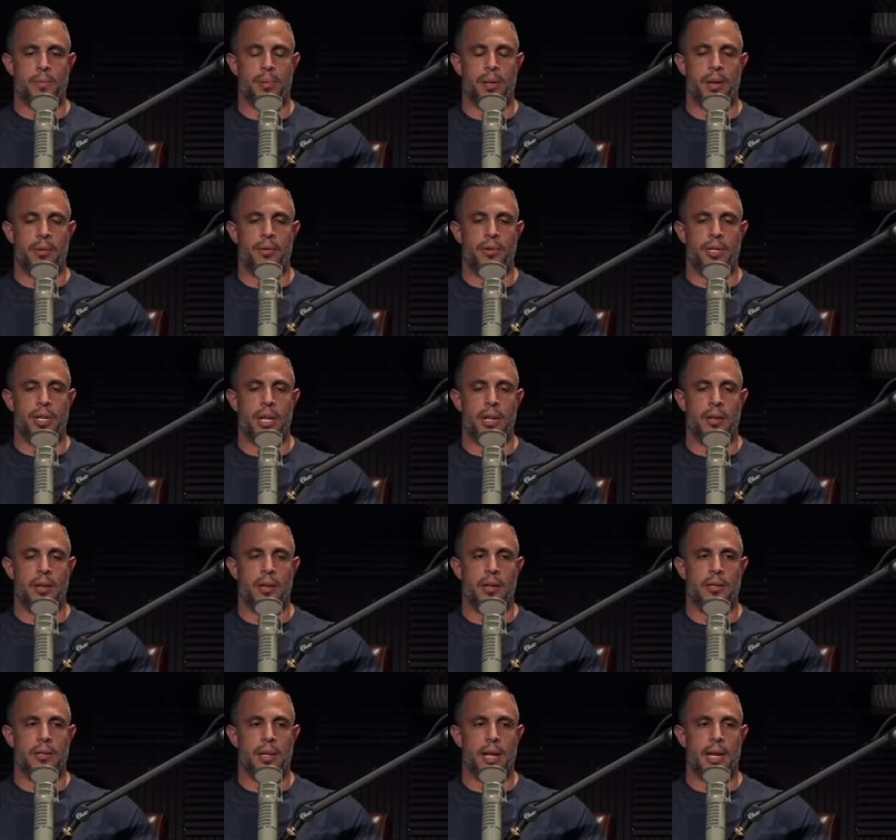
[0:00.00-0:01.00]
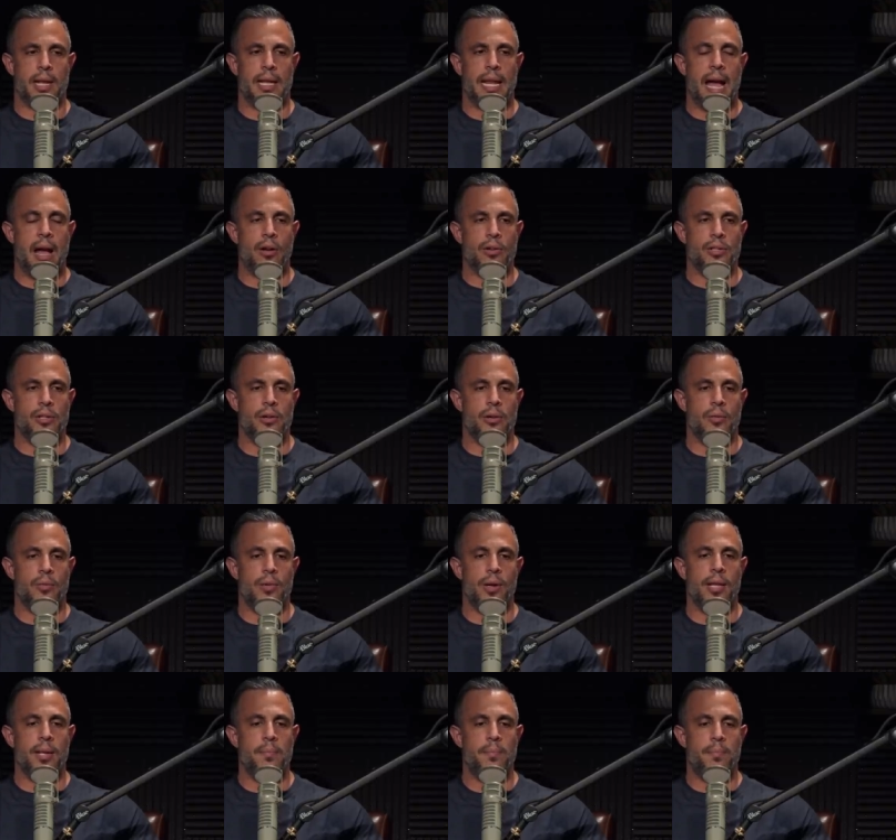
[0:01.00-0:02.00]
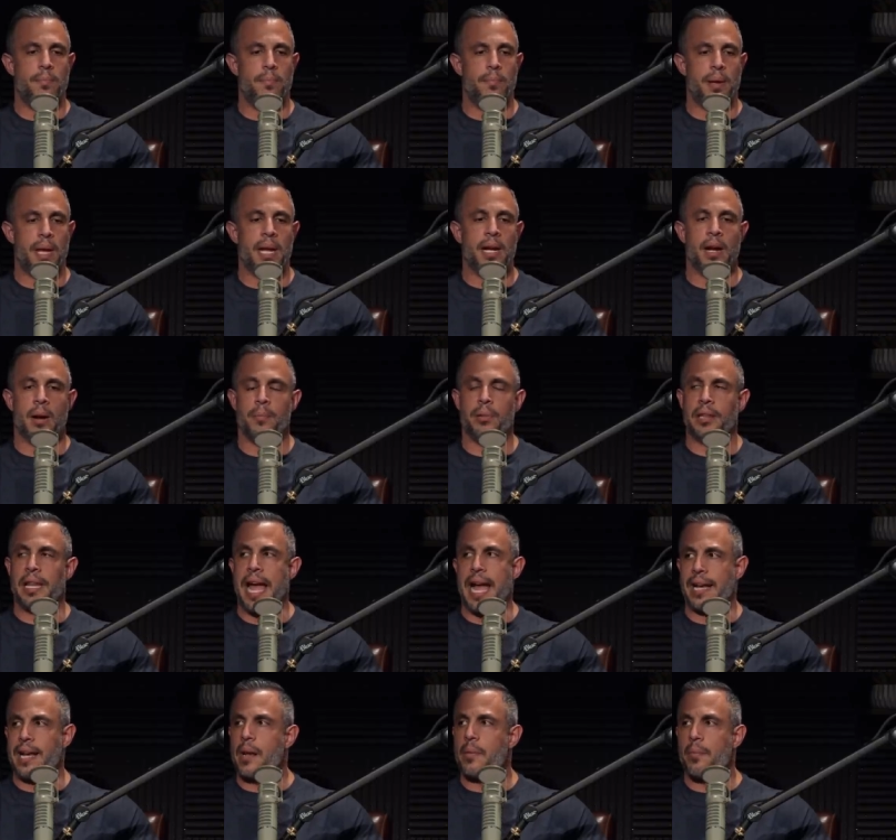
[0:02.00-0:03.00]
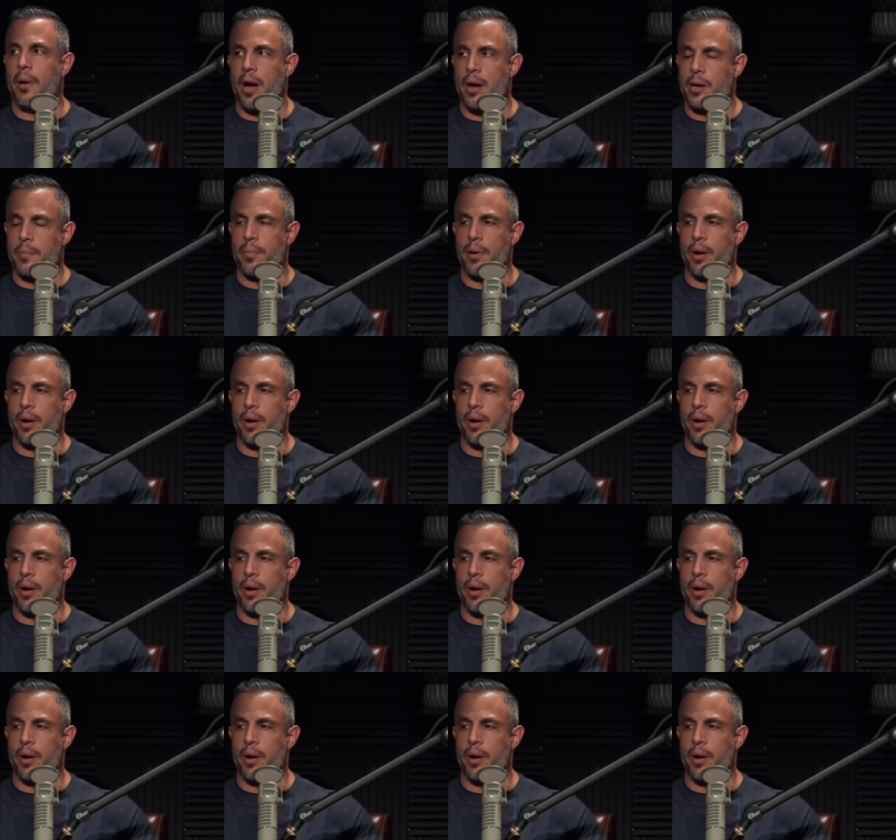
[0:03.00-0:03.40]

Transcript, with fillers: split routine is it allows you to really pick up lagging body